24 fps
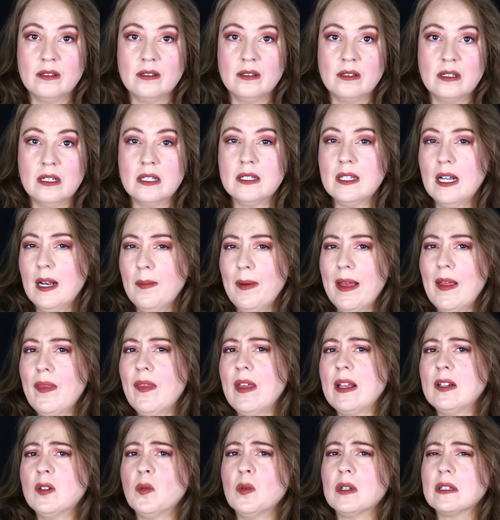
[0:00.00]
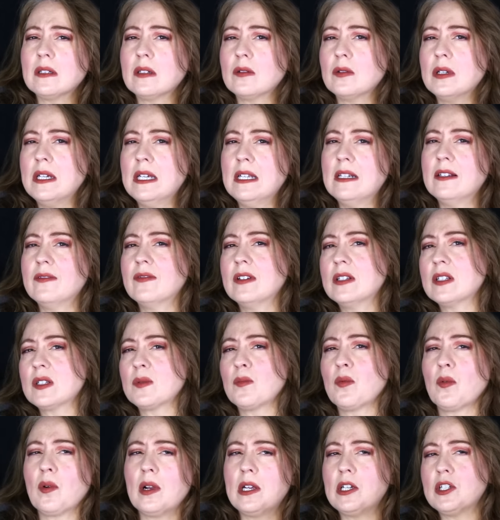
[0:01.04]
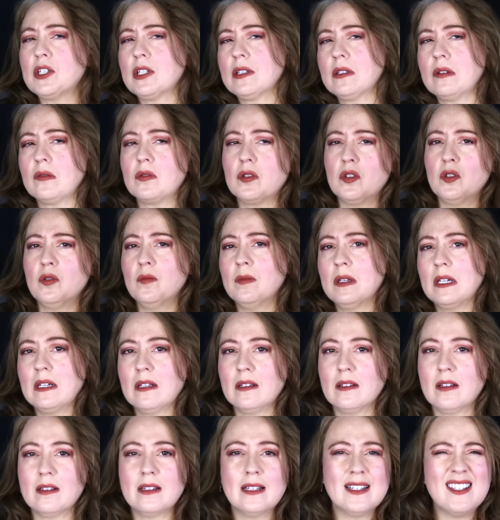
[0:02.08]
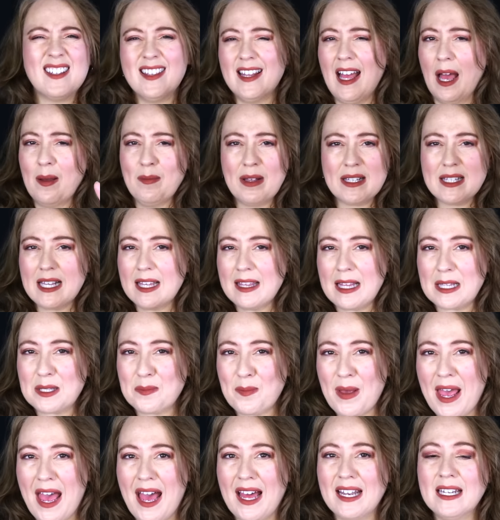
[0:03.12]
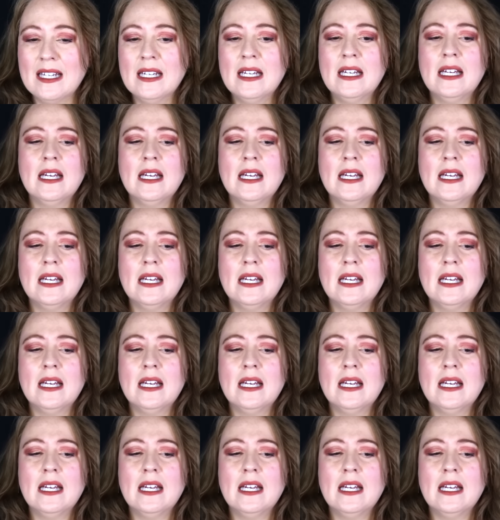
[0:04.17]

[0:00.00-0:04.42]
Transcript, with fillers: And it's not a bad thing to want a little hit of inspiration, a little two minute. I'm not saying that's bad.